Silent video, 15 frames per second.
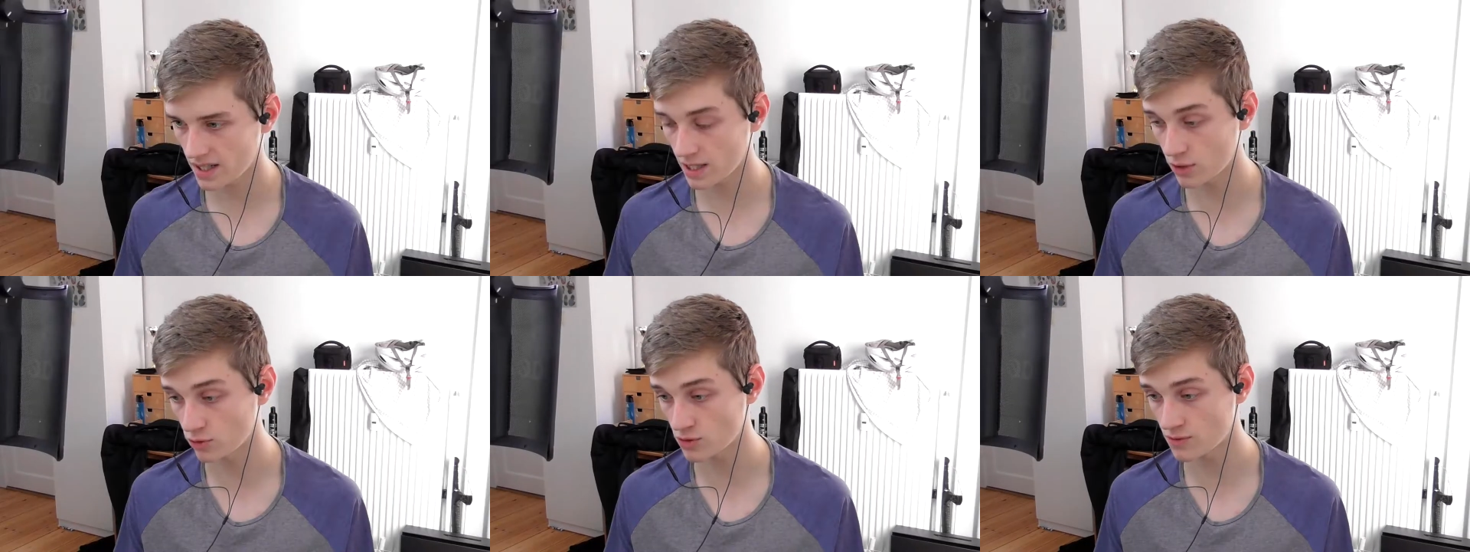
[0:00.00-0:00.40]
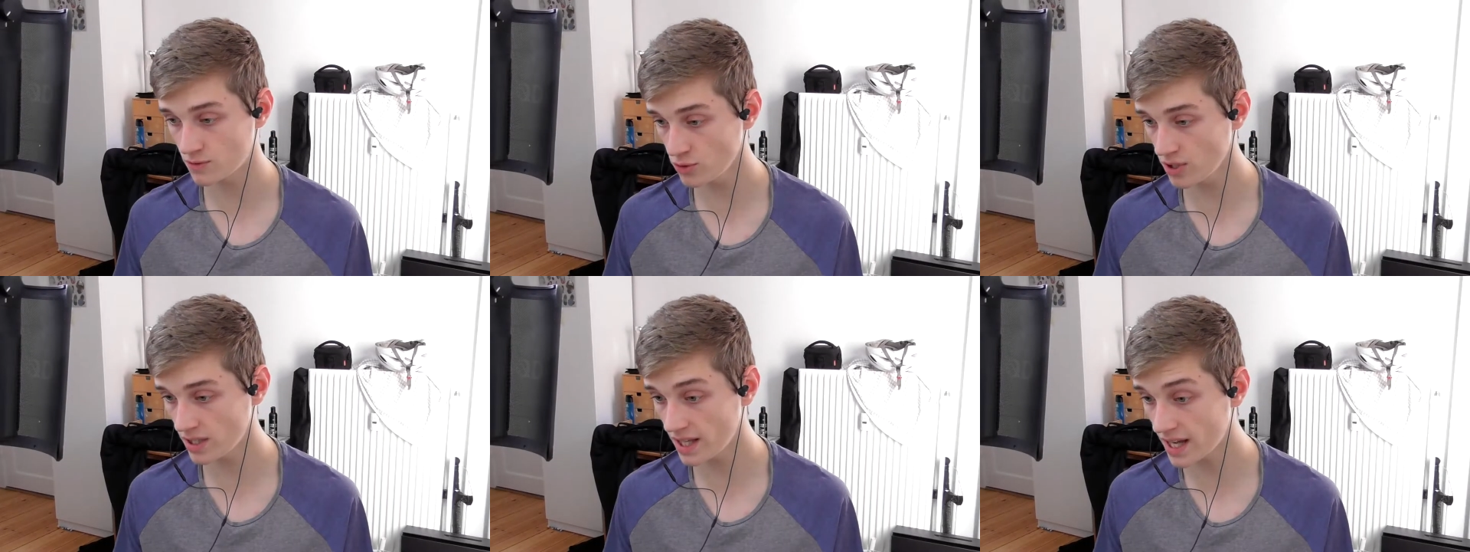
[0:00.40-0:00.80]
It either goes
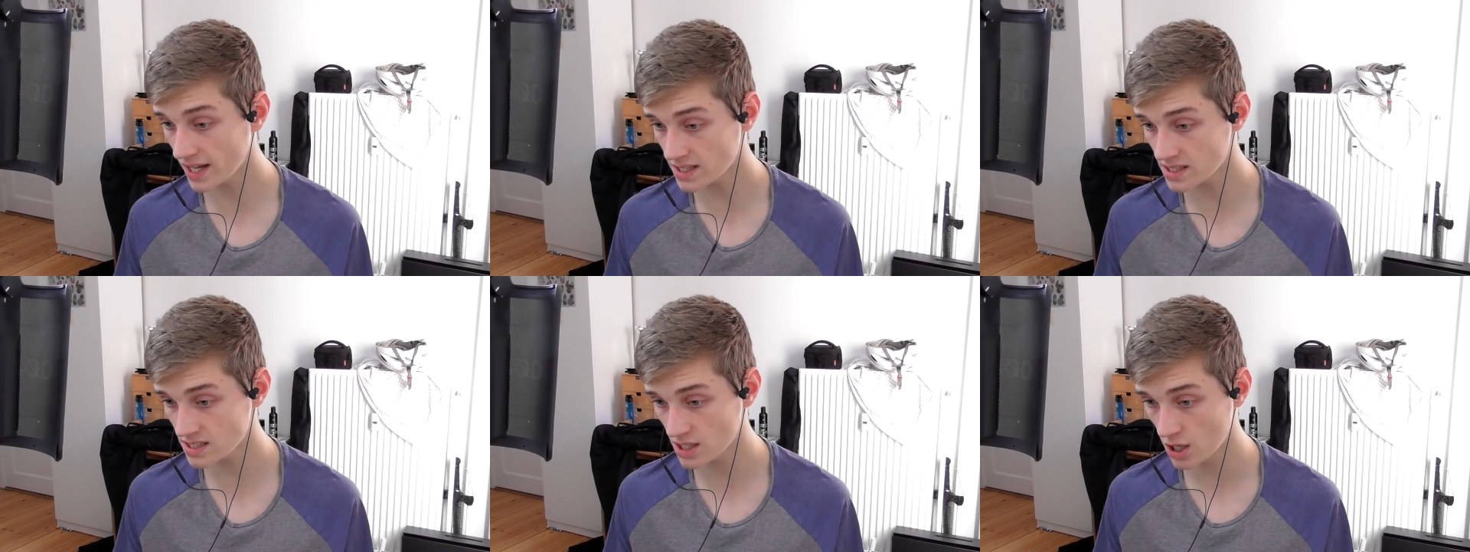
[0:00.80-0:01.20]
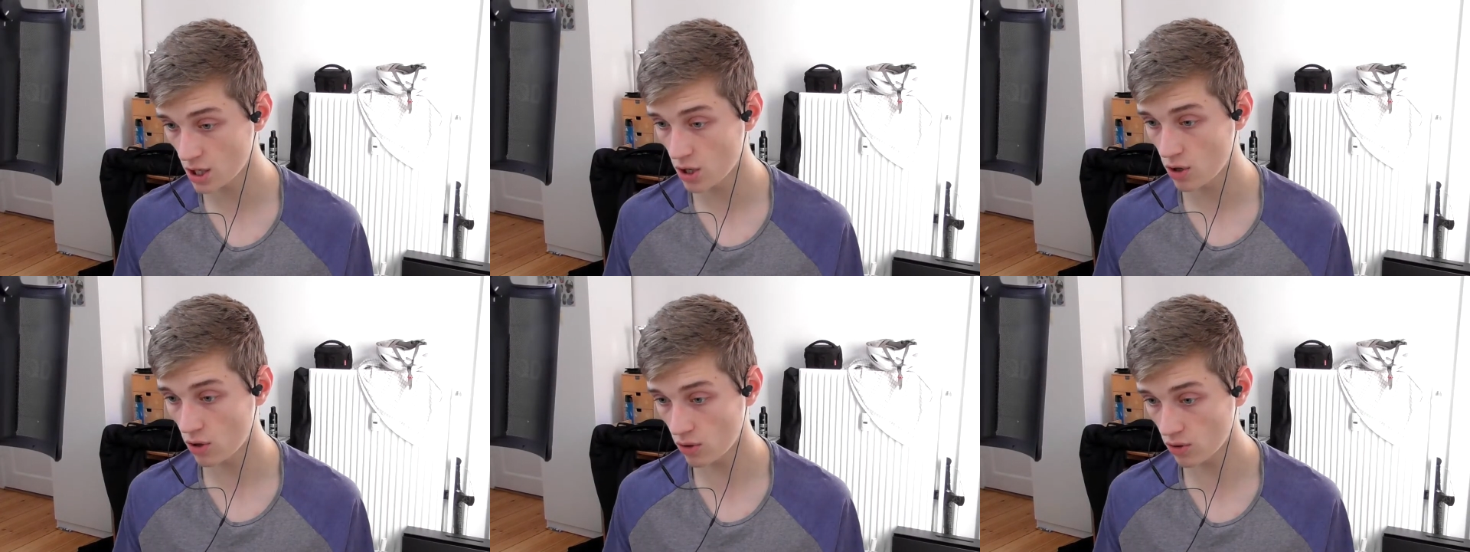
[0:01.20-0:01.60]
through your legs
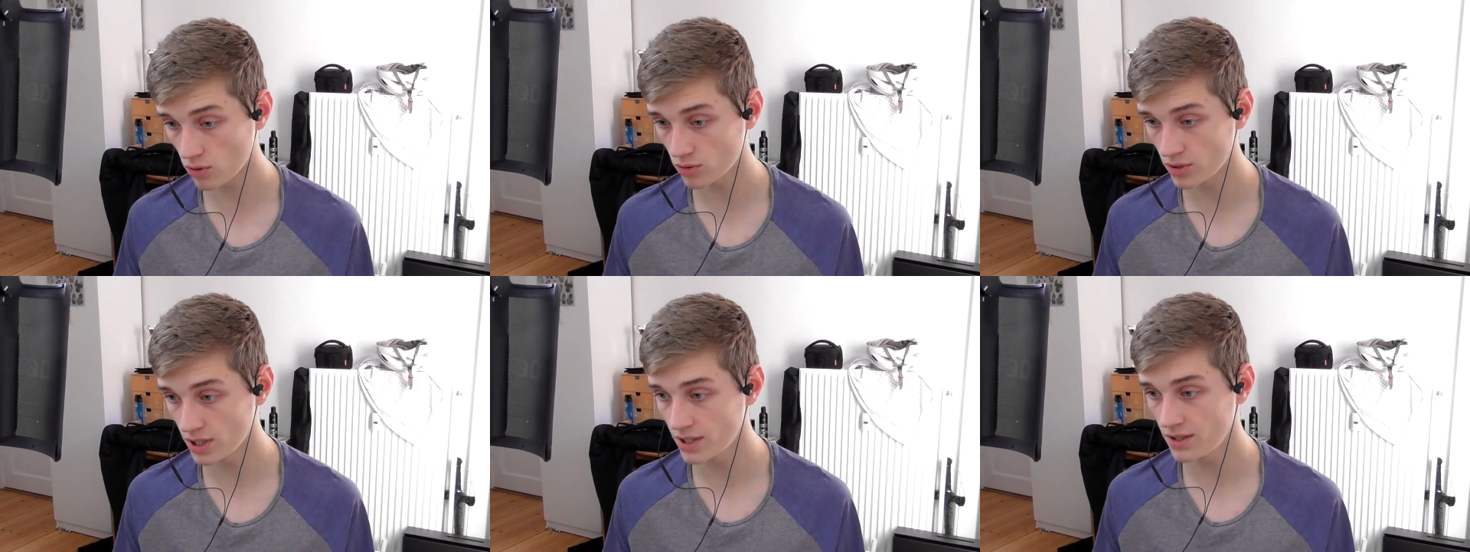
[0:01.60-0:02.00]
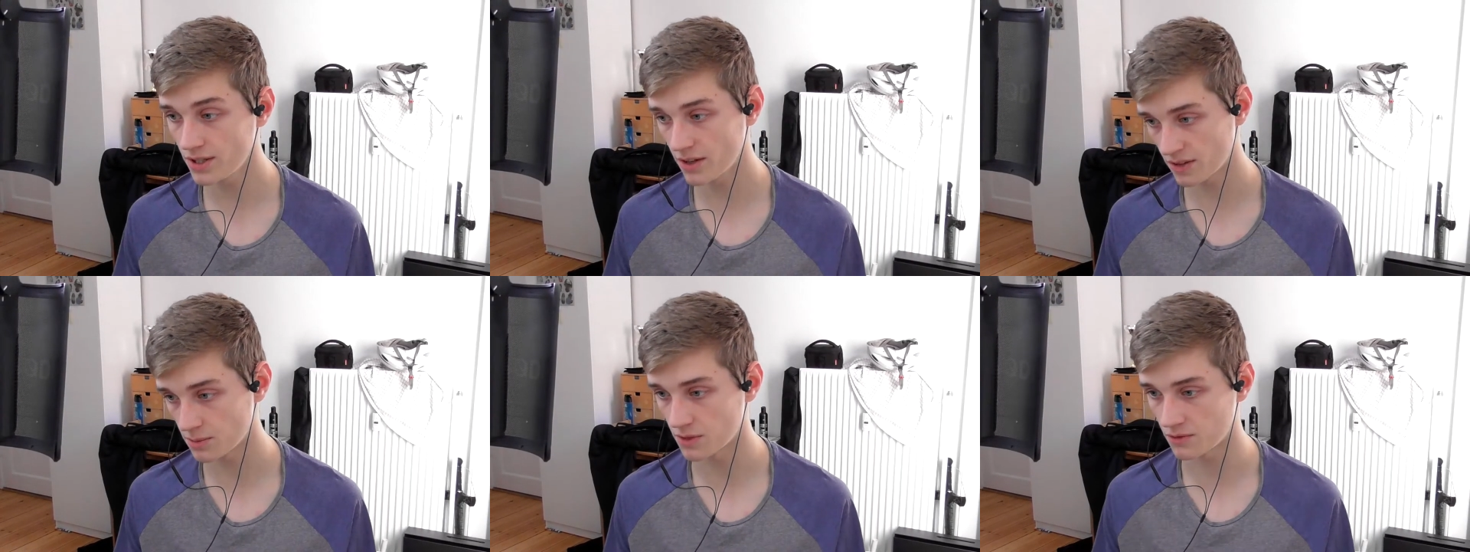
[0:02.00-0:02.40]
or
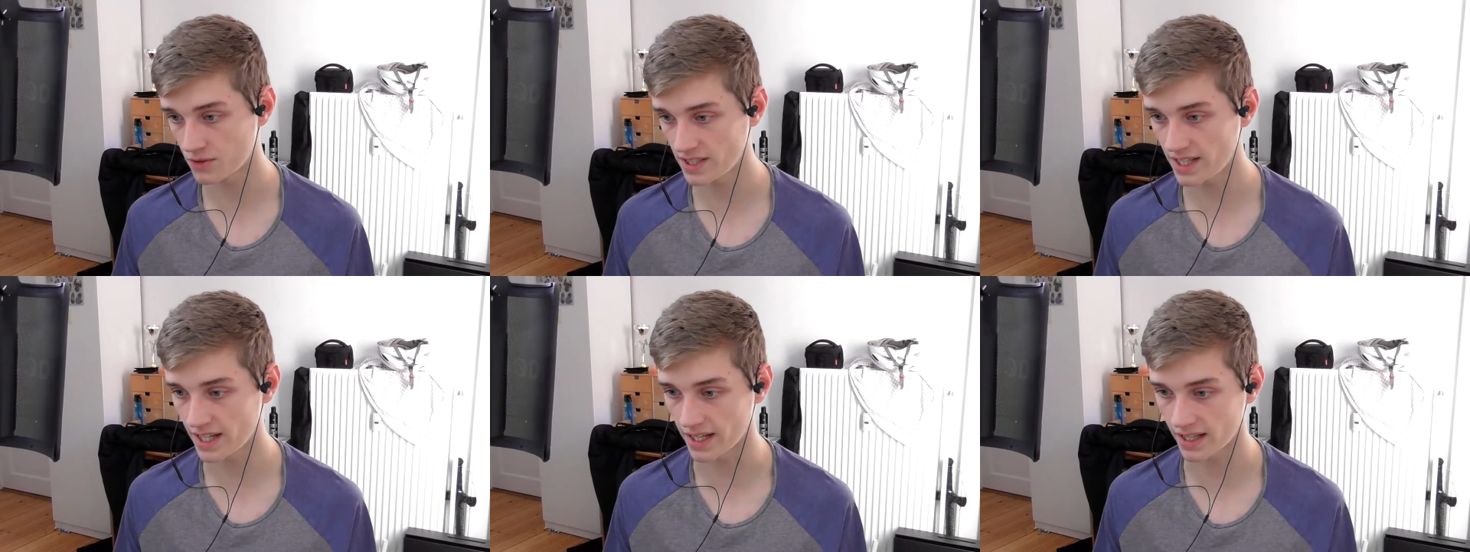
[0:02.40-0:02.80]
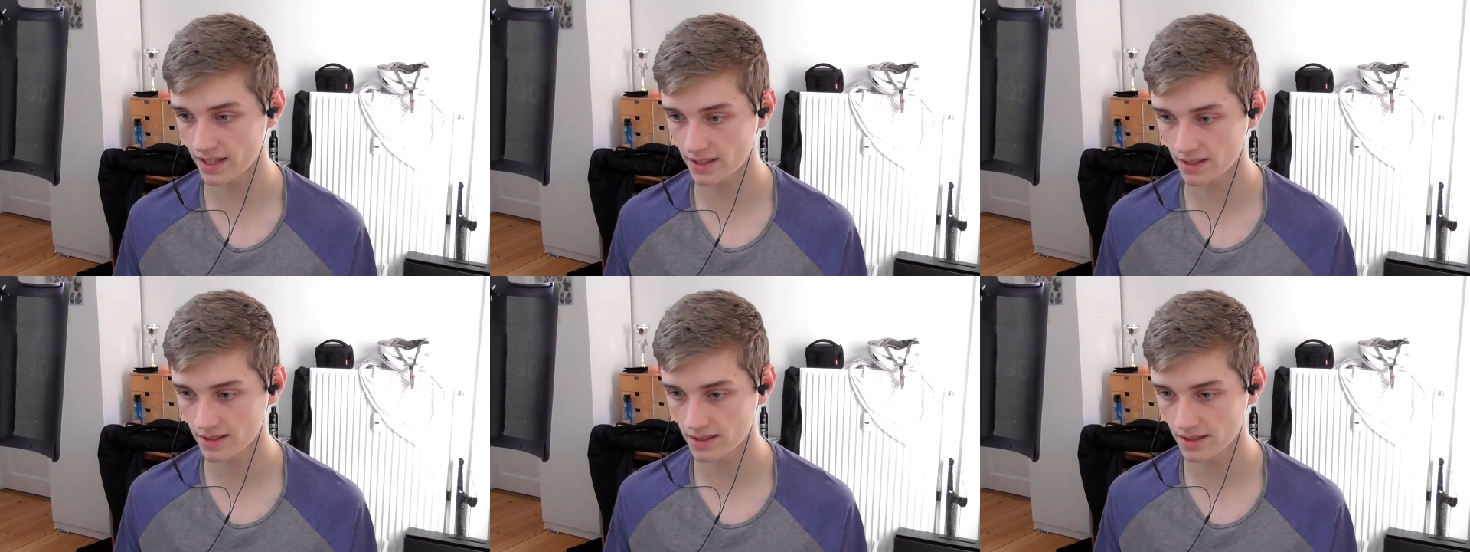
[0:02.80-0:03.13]
you give them a free kick.